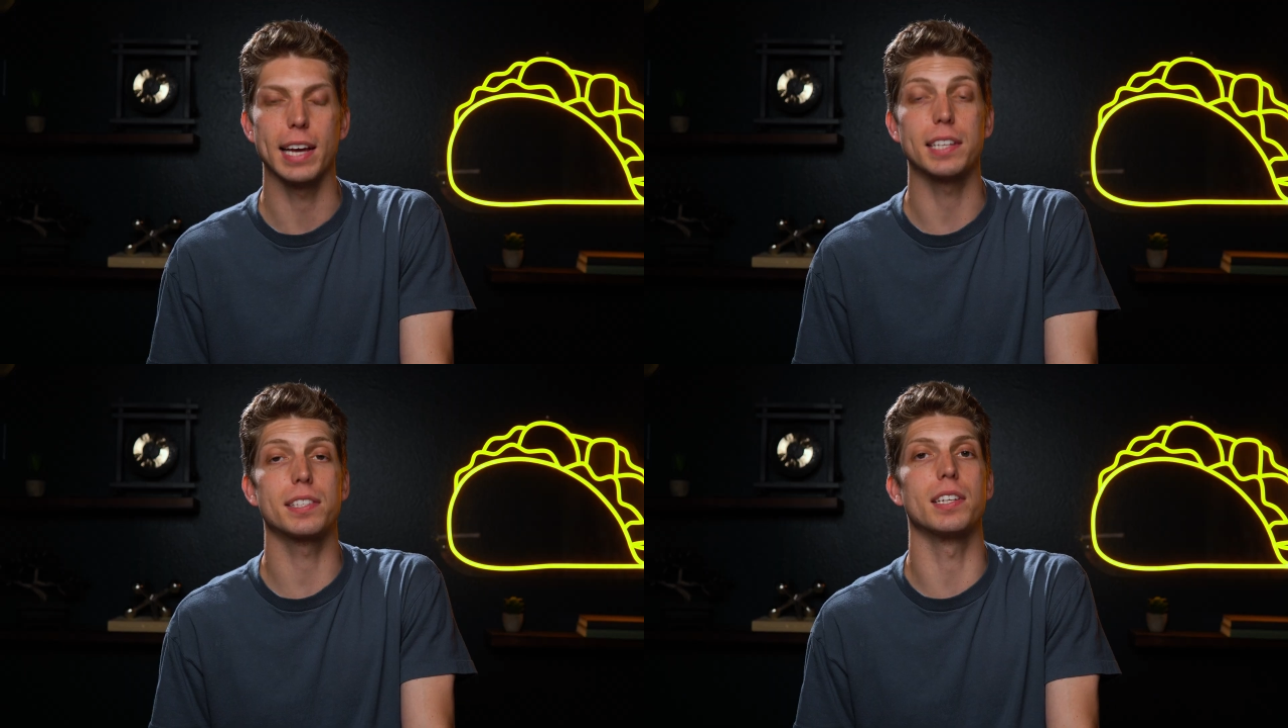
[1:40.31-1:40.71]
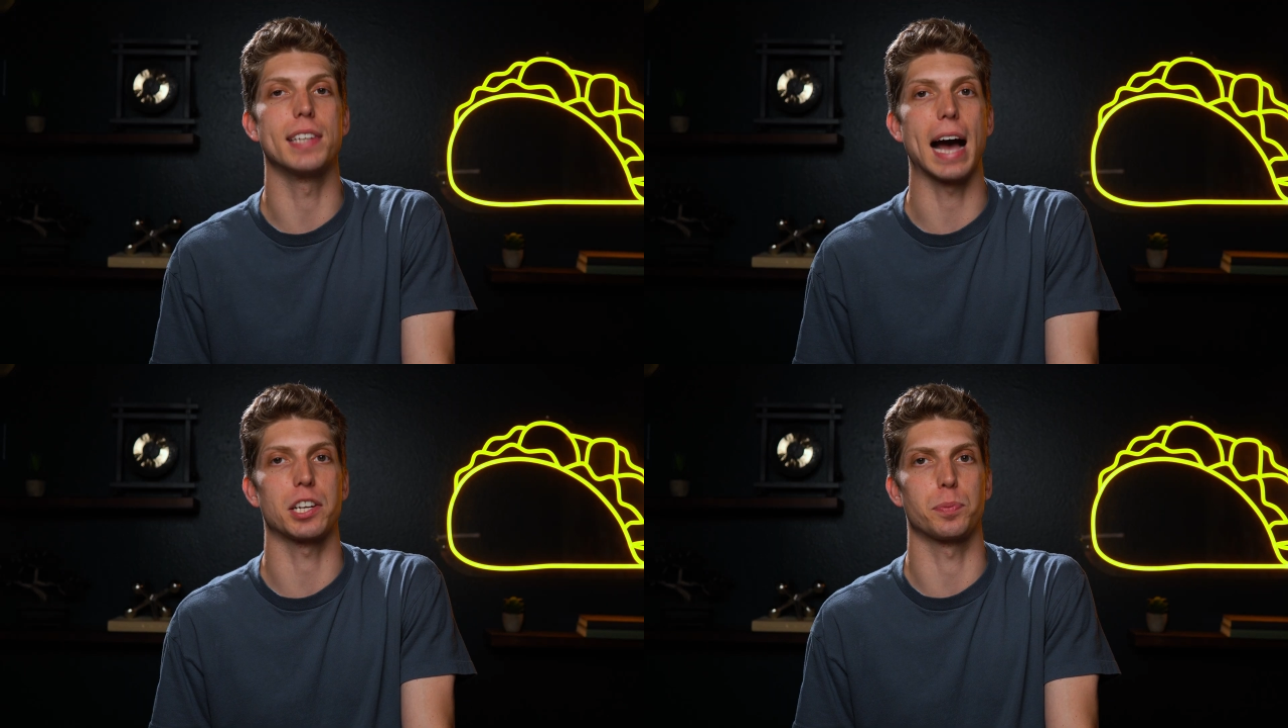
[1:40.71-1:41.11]
It's the
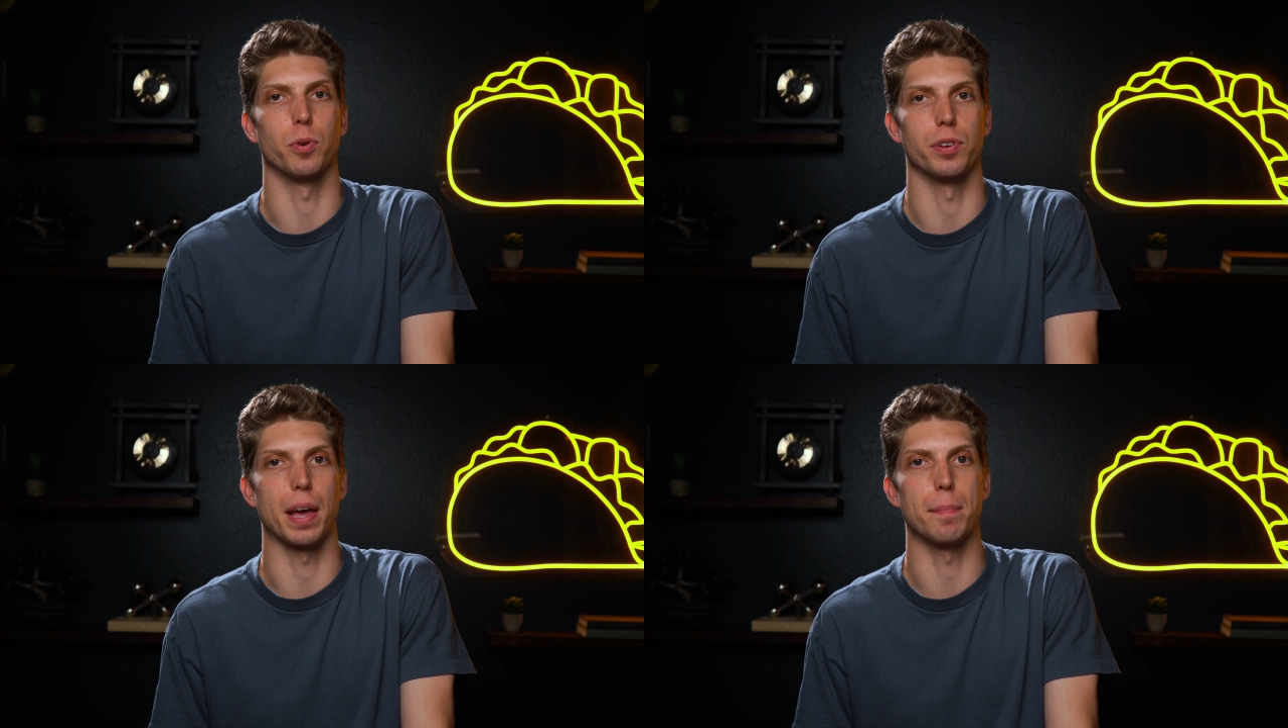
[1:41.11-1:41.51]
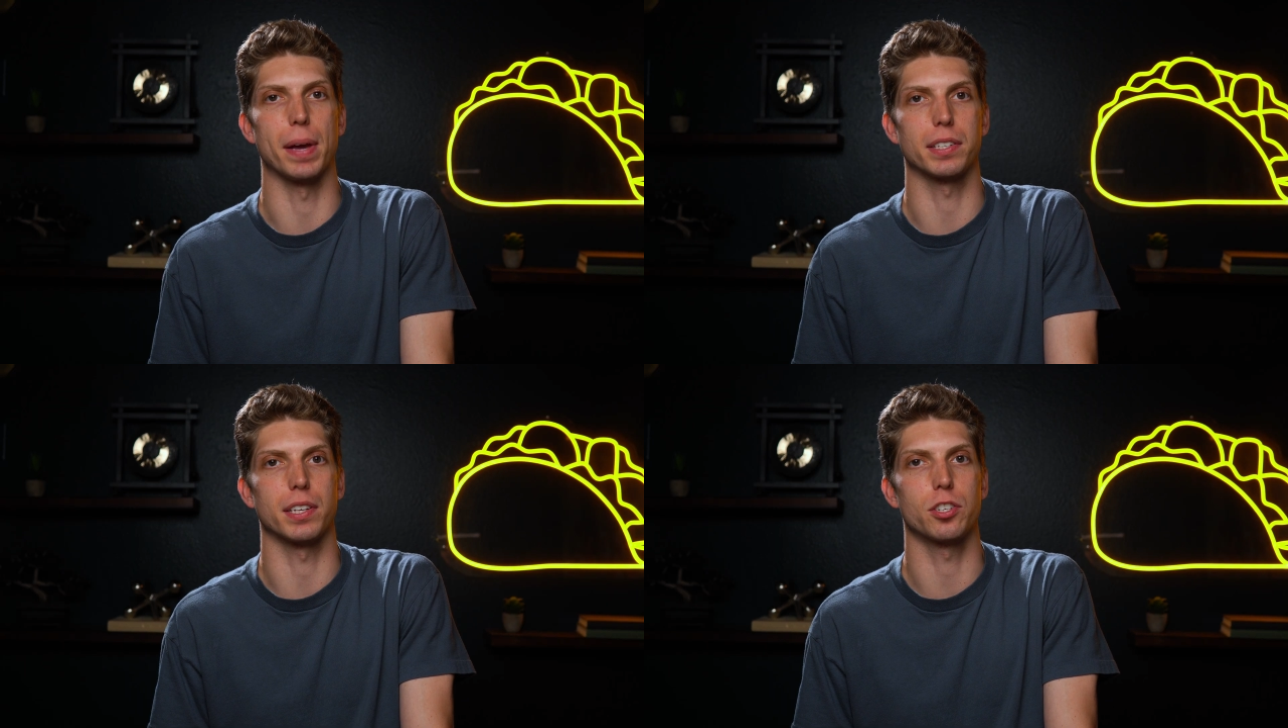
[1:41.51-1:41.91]
dashboard that
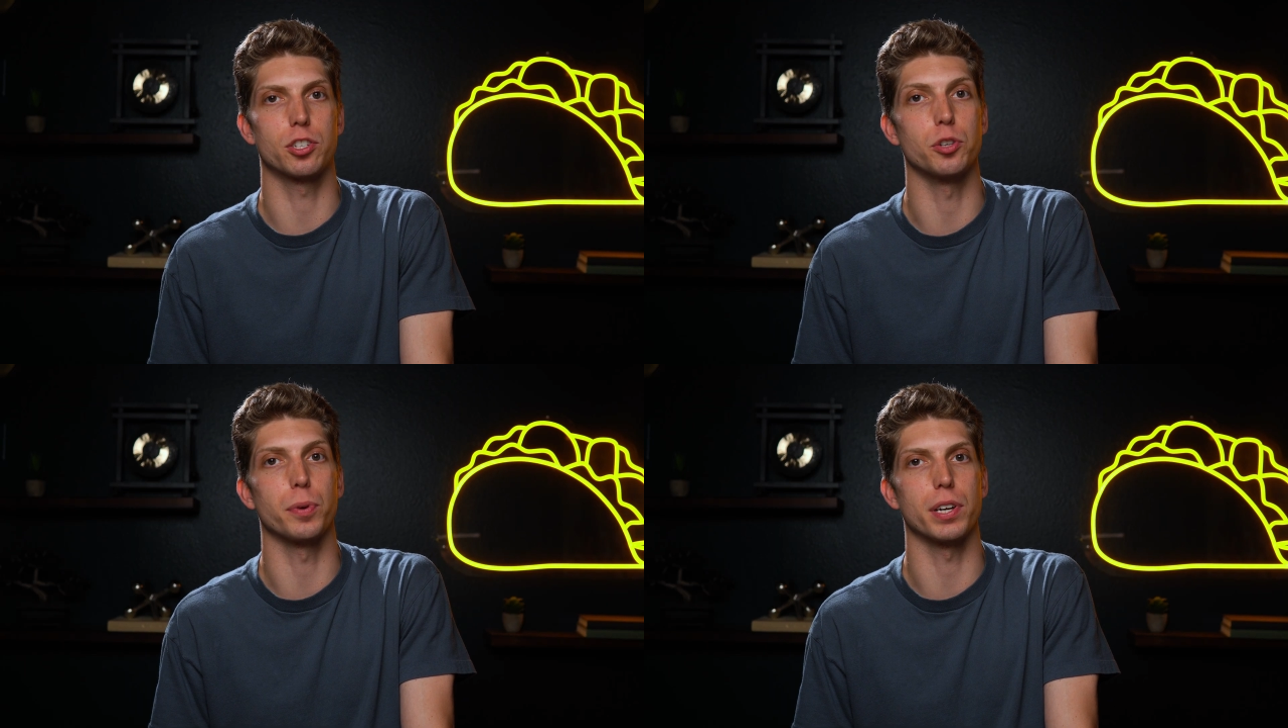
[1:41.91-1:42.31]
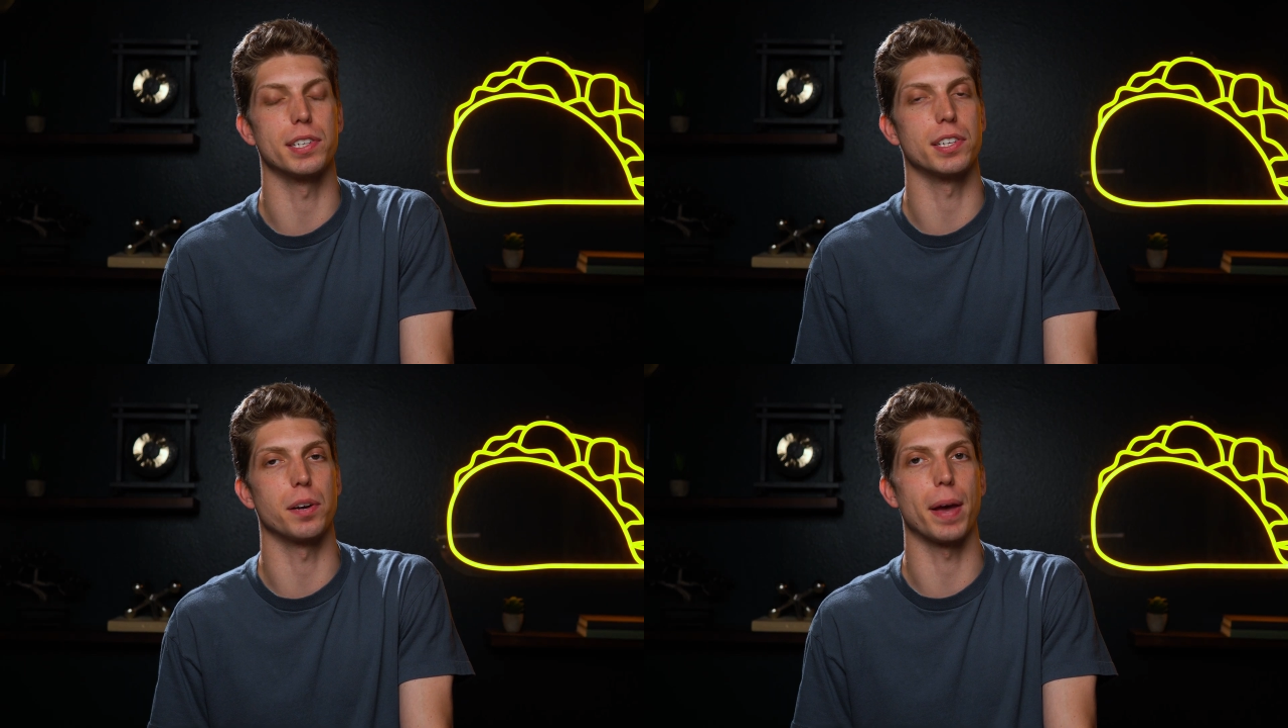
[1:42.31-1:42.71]
makes it super
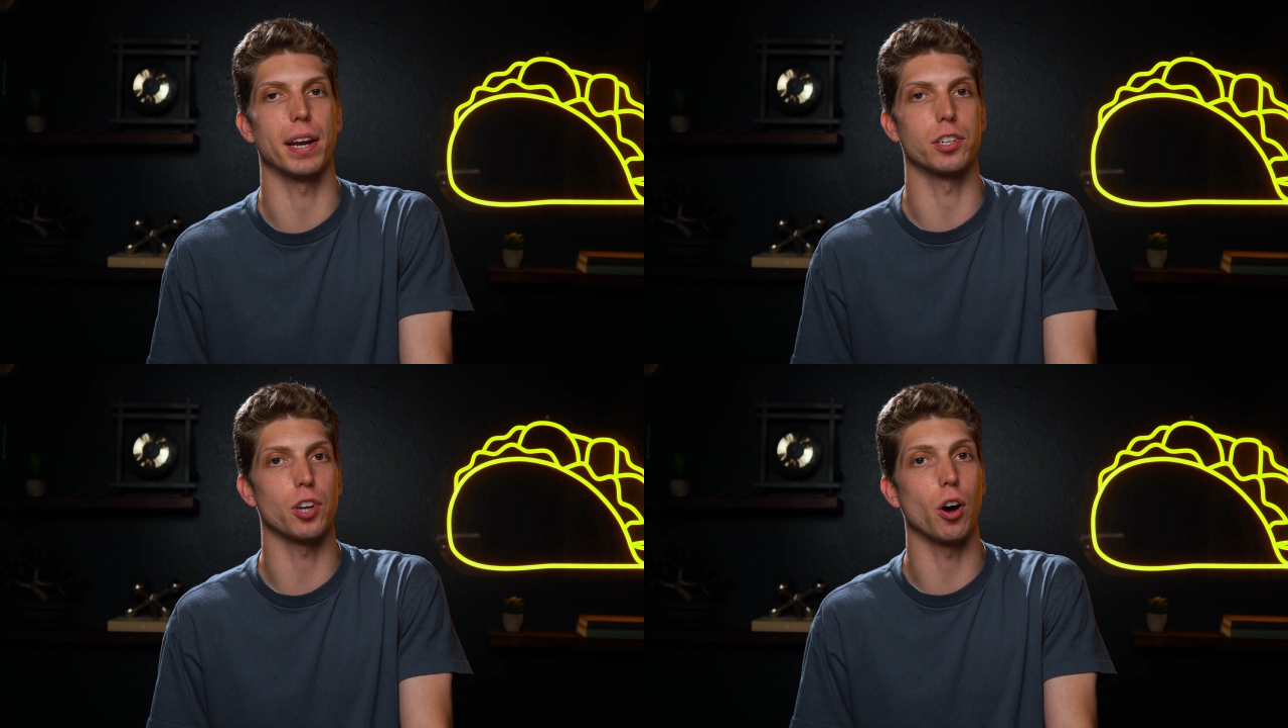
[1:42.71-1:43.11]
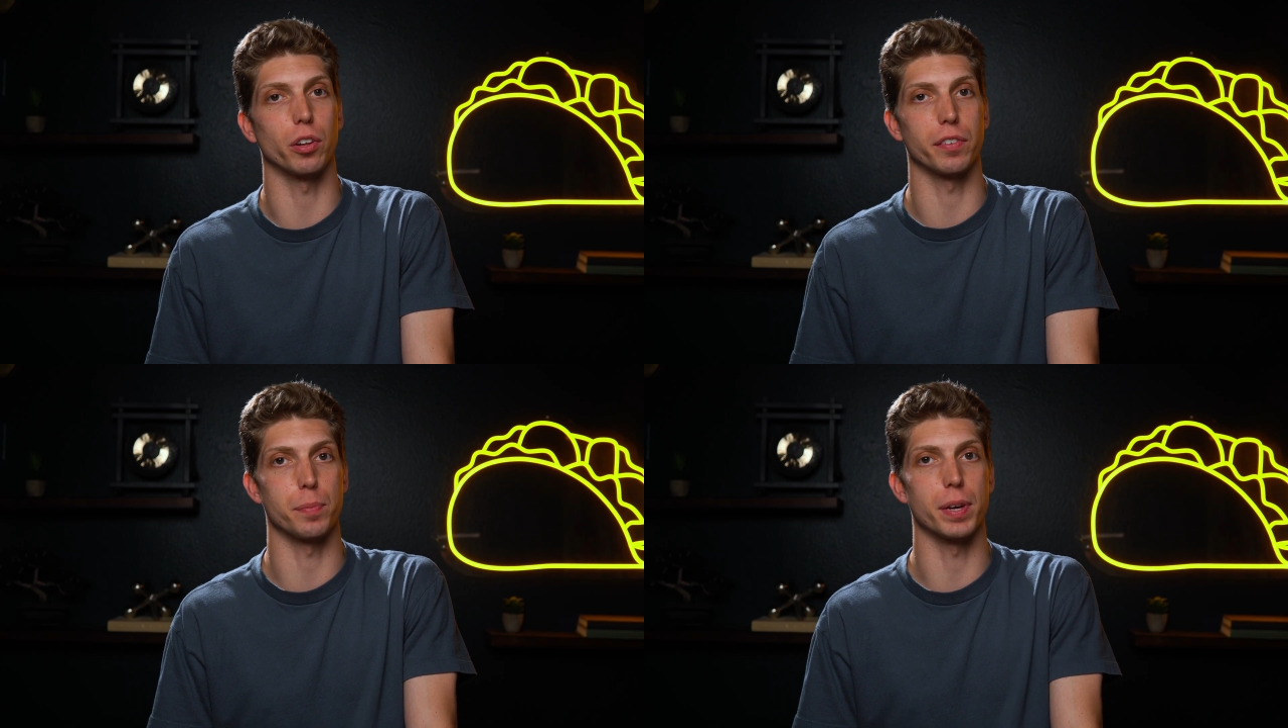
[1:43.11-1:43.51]
easy to manage all of your